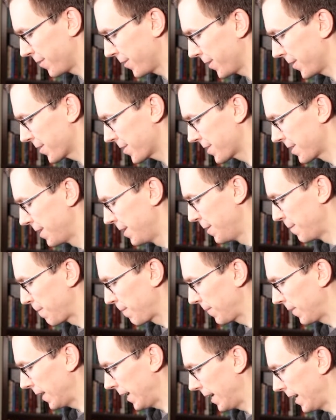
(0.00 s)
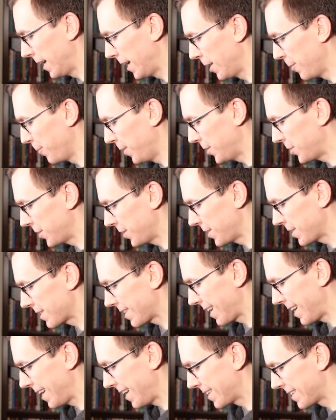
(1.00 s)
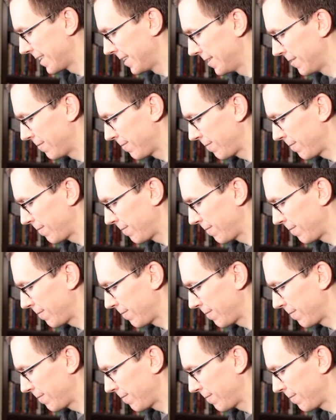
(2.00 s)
first, which is that